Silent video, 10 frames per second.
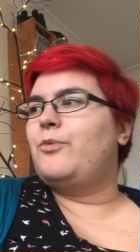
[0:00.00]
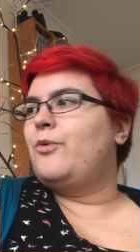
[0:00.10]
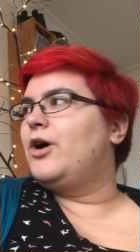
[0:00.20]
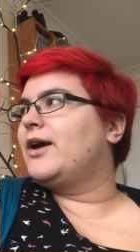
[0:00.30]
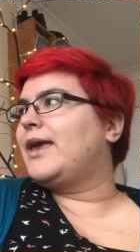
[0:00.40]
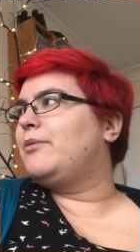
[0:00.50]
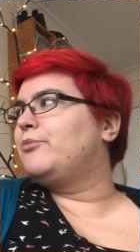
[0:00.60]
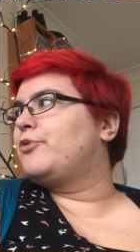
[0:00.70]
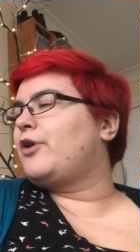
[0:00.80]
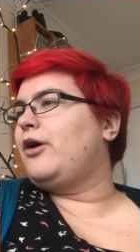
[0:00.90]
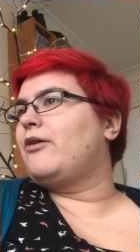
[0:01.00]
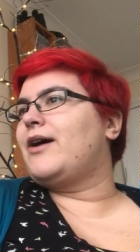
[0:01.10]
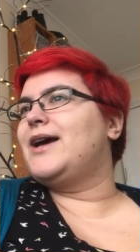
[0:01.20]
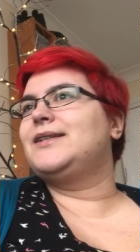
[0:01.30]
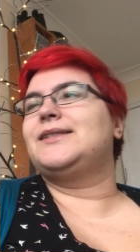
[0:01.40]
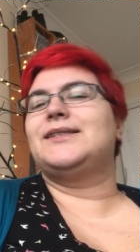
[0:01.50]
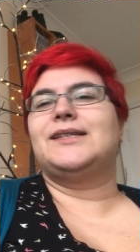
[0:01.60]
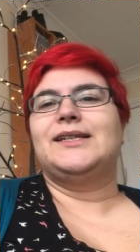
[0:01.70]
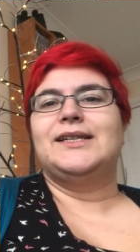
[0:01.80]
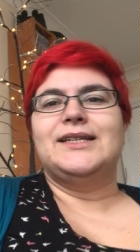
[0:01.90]
work in progress,
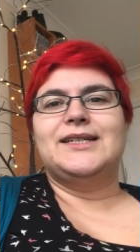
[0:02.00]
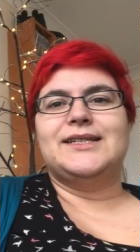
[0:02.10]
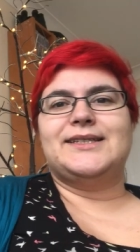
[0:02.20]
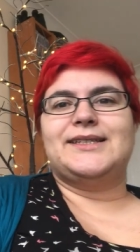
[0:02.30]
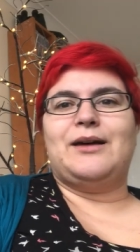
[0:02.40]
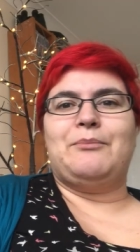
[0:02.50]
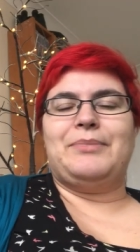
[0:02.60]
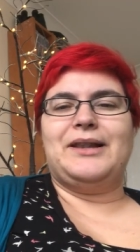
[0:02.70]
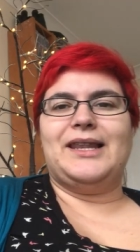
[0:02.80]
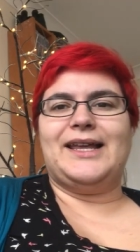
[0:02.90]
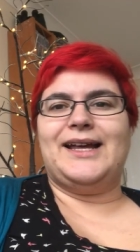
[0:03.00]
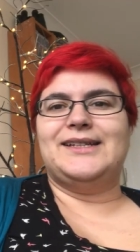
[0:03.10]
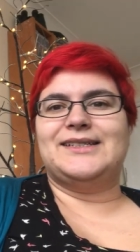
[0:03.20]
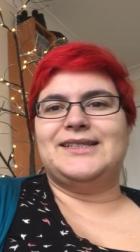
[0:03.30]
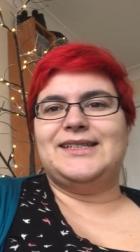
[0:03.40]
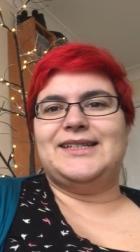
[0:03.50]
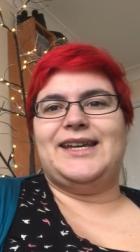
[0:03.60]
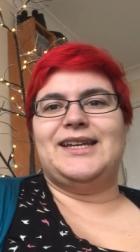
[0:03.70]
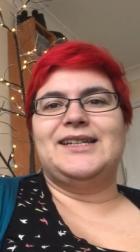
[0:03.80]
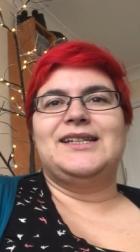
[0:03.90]
some planned
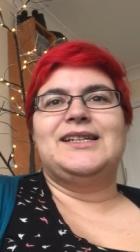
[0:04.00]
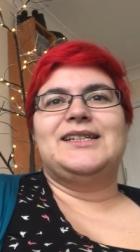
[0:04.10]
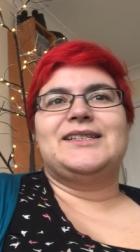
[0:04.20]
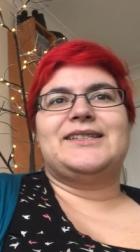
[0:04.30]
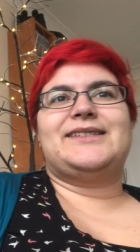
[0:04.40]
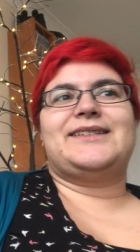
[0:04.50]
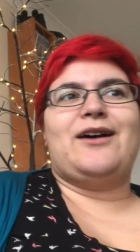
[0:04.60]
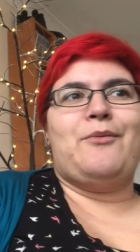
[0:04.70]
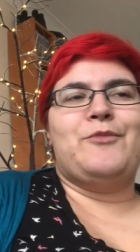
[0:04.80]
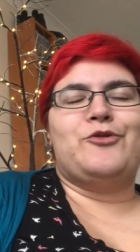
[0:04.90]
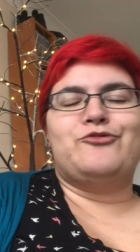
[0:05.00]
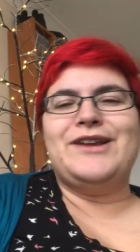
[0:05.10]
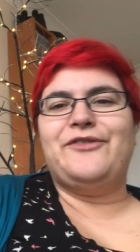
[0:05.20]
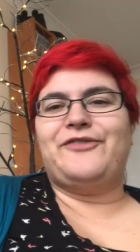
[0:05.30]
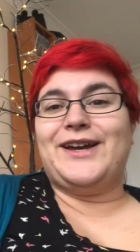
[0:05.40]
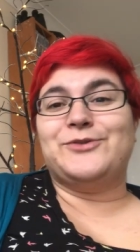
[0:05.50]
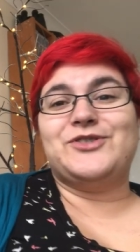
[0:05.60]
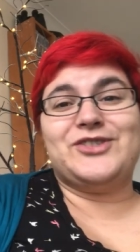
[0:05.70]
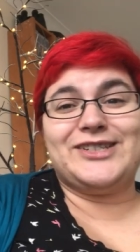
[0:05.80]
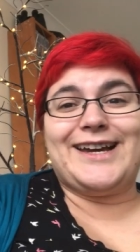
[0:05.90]
knitting, some refound
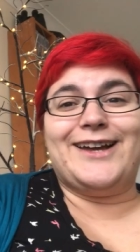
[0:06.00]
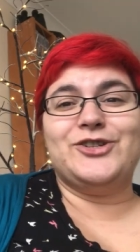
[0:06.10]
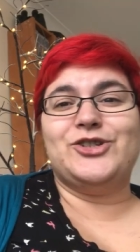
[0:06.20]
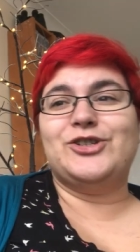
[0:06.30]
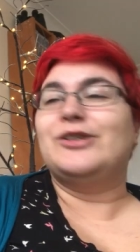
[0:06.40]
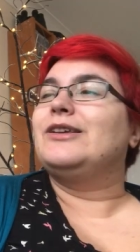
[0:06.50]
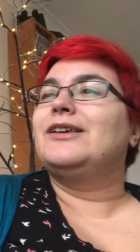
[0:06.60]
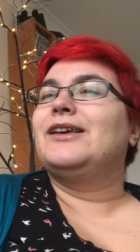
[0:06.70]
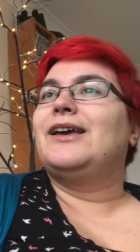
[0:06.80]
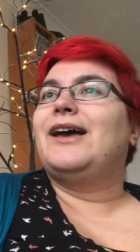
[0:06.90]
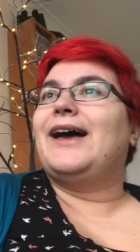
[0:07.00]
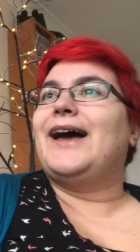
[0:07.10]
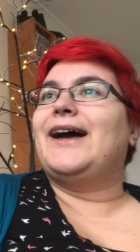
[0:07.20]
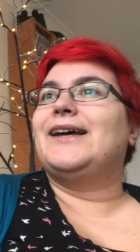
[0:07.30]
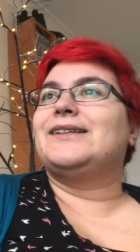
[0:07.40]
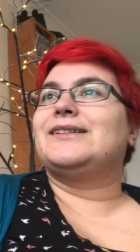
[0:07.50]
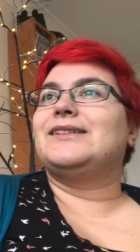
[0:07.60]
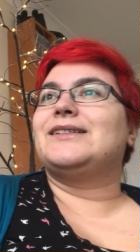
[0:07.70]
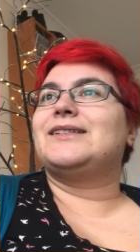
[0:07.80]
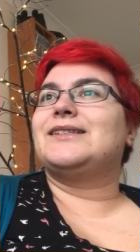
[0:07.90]
stash,
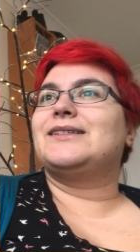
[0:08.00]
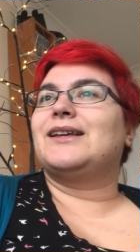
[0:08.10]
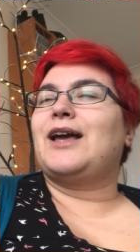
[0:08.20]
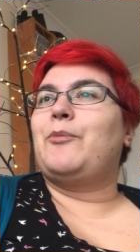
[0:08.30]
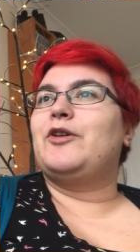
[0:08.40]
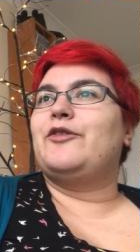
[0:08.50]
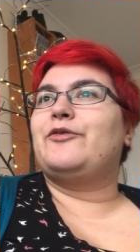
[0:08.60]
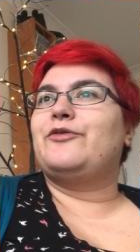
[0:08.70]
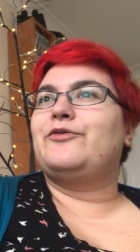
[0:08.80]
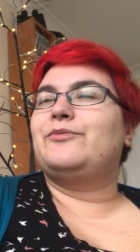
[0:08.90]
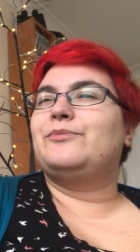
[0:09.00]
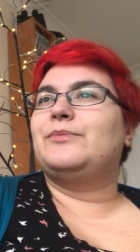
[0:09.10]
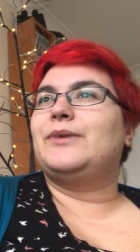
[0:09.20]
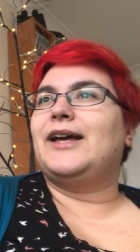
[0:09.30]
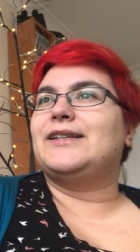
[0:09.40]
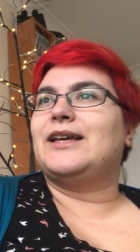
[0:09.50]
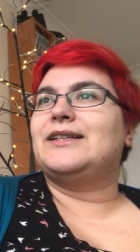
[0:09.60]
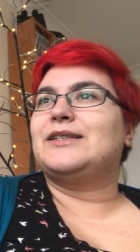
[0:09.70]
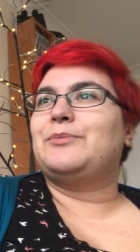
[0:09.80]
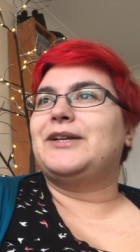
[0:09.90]
and a couple of and
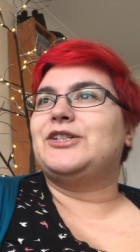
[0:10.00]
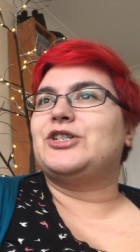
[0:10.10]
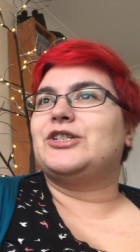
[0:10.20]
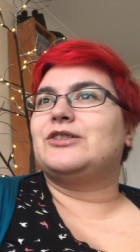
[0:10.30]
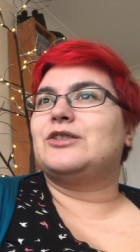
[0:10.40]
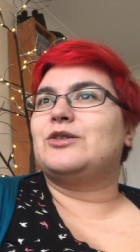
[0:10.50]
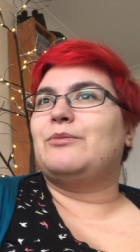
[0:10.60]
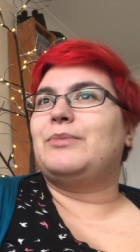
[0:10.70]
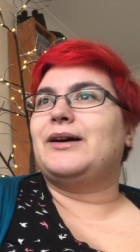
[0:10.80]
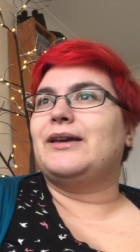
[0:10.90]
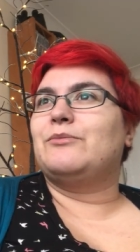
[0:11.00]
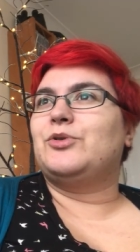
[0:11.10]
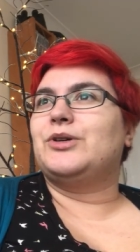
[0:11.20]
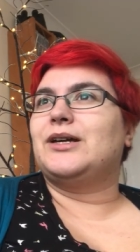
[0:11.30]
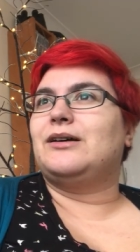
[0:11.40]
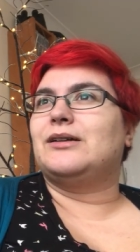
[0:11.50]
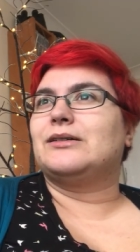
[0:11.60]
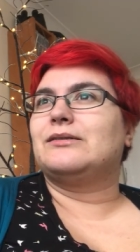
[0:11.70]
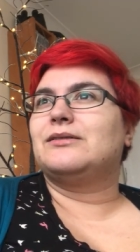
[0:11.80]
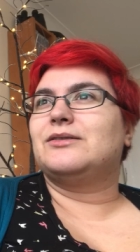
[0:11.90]
and a pledge to stop buying more
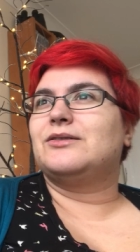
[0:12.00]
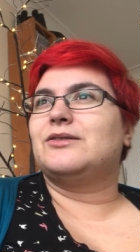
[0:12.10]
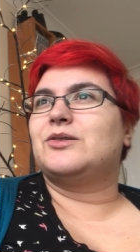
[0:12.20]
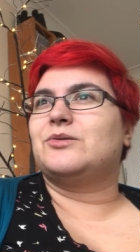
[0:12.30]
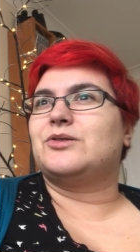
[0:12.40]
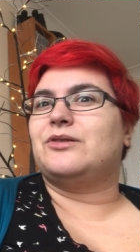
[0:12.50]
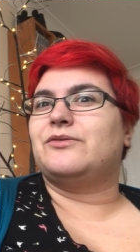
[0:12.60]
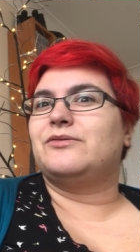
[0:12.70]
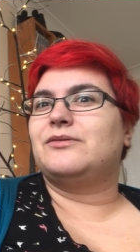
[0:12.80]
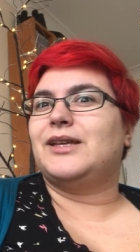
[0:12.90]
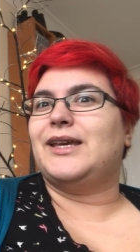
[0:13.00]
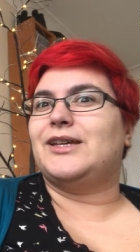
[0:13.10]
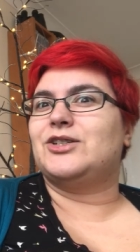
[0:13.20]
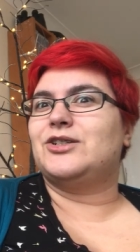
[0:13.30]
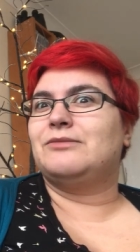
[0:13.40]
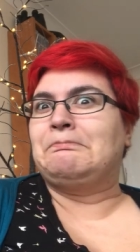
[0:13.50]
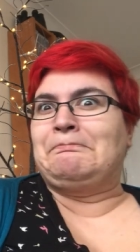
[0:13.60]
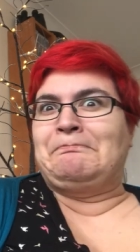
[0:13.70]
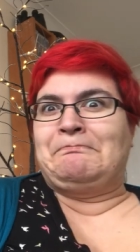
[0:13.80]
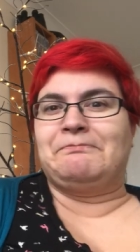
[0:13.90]
yarn, sort of ish.
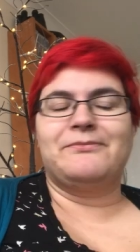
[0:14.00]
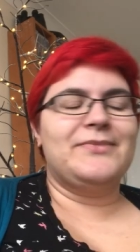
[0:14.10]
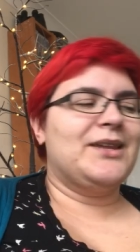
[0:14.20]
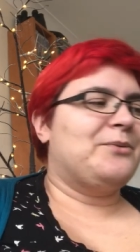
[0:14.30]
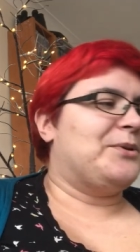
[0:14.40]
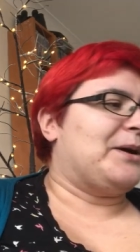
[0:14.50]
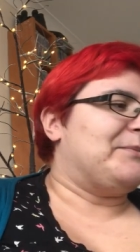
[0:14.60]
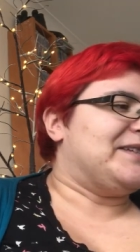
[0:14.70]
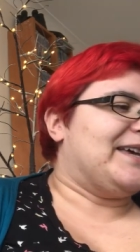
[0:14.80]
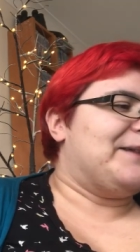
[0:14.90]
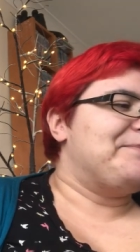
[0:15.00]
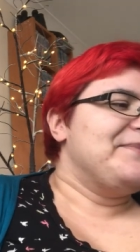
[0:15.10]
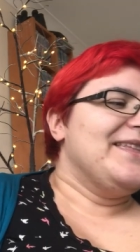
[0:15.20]
We'll come to that.